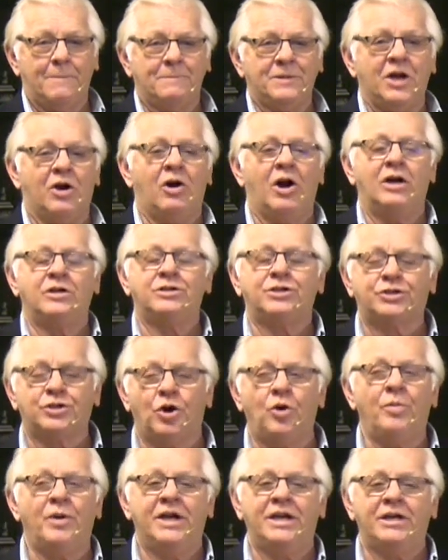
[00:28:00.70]
There are
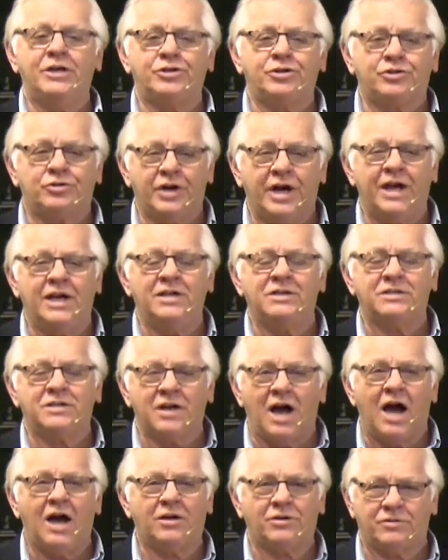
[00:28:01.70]
so many strange
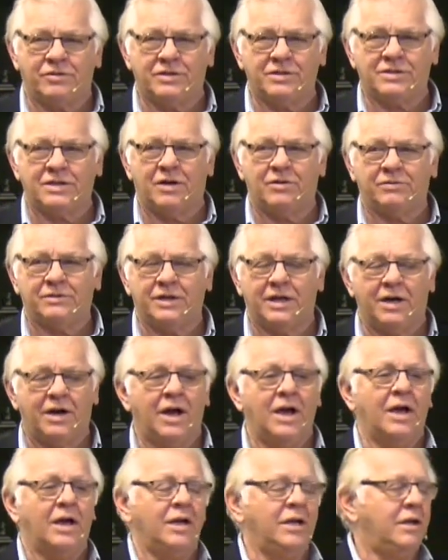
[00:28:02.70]
doctrines out
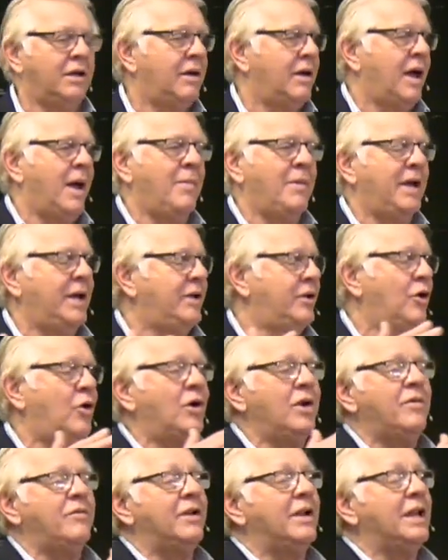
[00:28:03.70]
there. I mean,
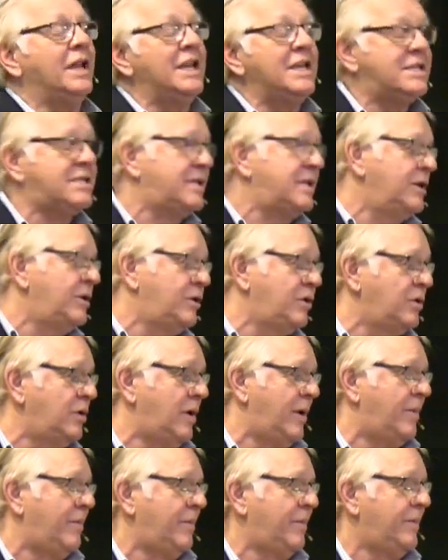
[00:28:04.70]
don't even listen to
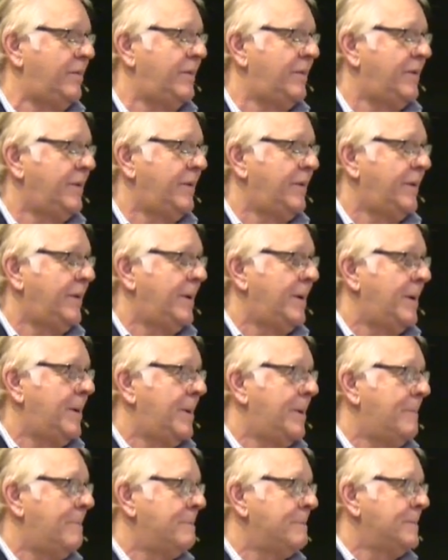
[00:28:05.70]
them.
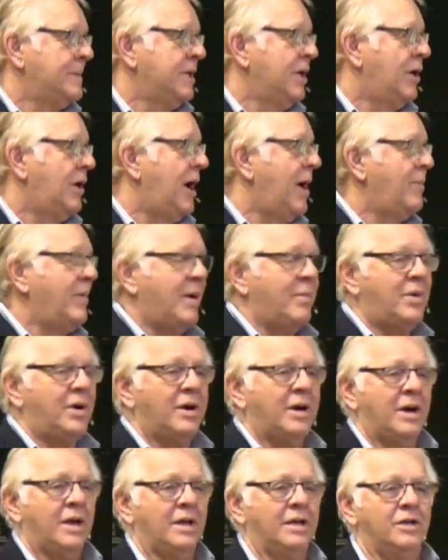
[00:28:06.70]
You know, I
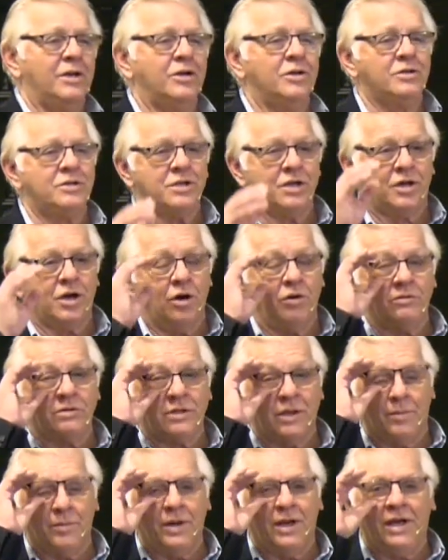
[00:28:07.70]
remember years ago,
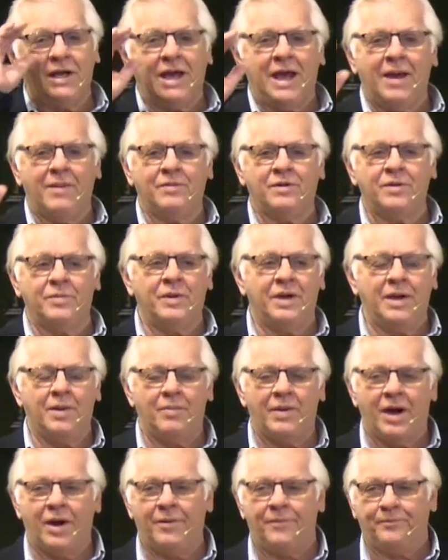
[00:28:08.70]
somebody came to me
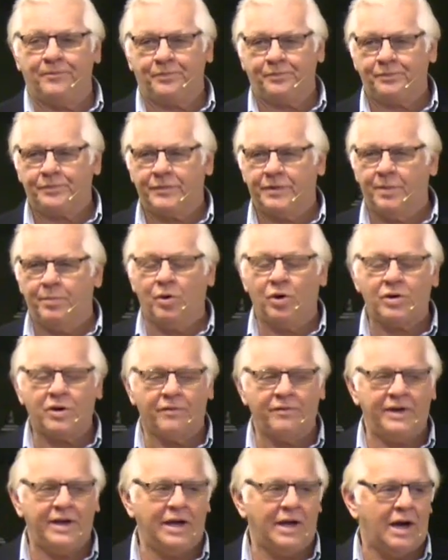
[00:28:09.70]
about the Book
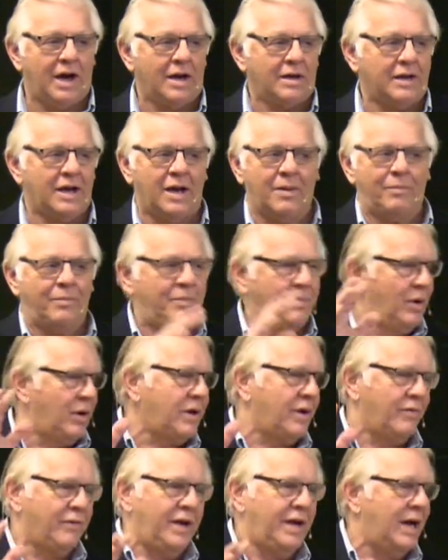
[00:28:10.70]
of Enoch. Now,
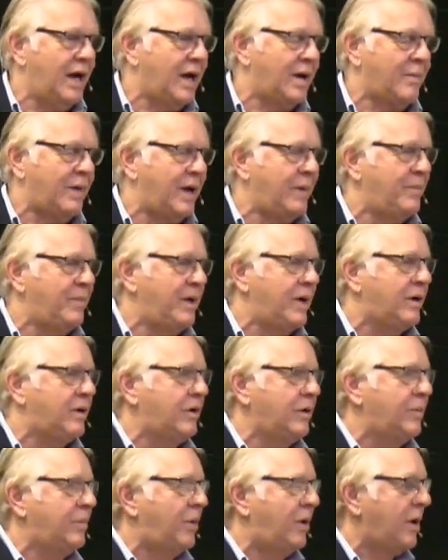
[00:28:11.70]
Book of Enoch might be a
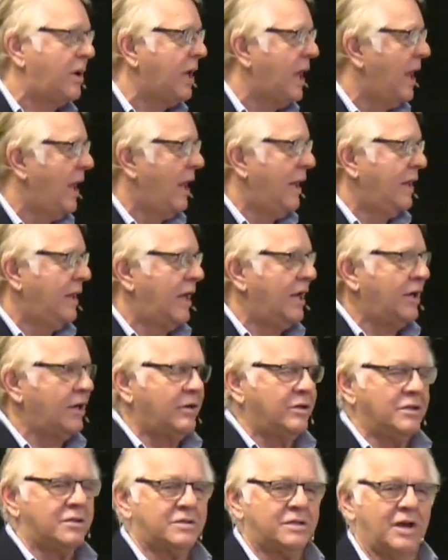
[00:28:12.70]
good book, a lot of
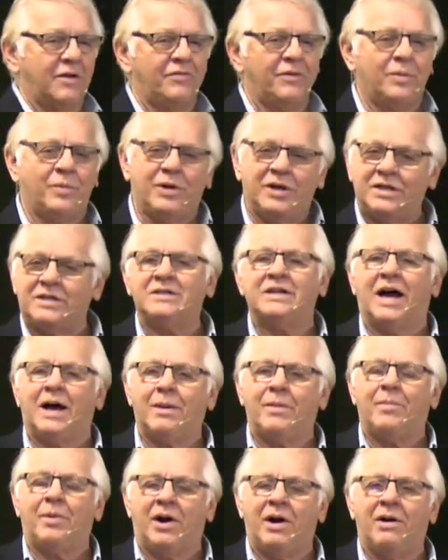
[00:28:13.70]
good stuff, but it's
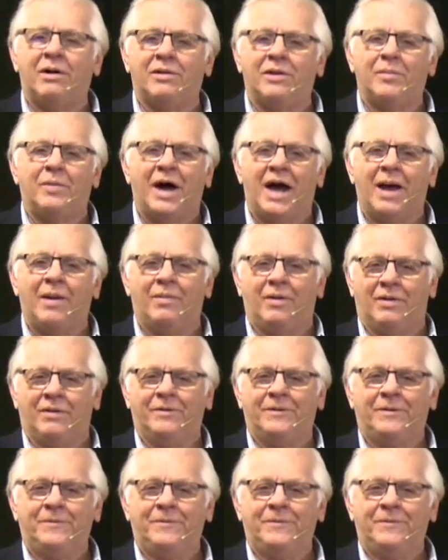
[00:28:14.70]
not a part of the Bible.